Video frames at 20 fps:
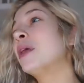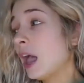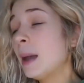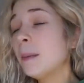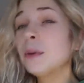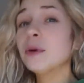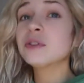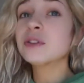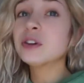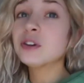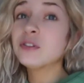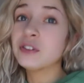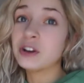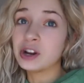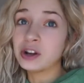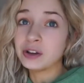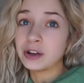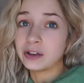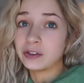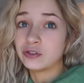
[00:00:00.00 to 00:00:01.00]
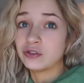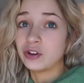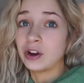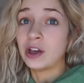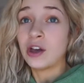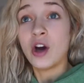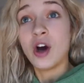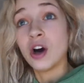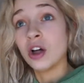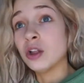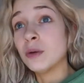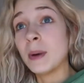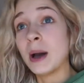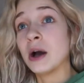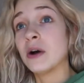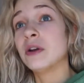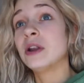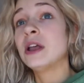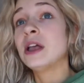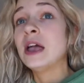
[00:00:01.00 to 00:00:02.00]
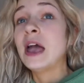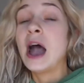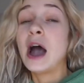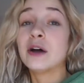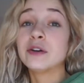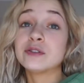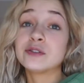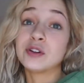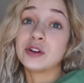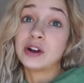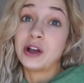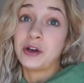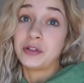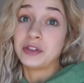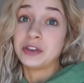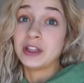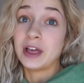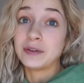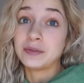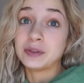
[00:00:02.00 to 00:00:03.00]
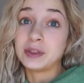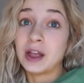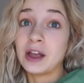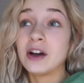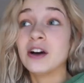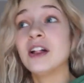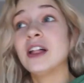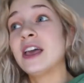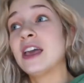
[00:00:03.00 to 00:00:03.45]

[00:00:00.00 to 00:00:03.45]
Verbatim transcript: I posted a video yesterday all about how to start a healthy lifestyle.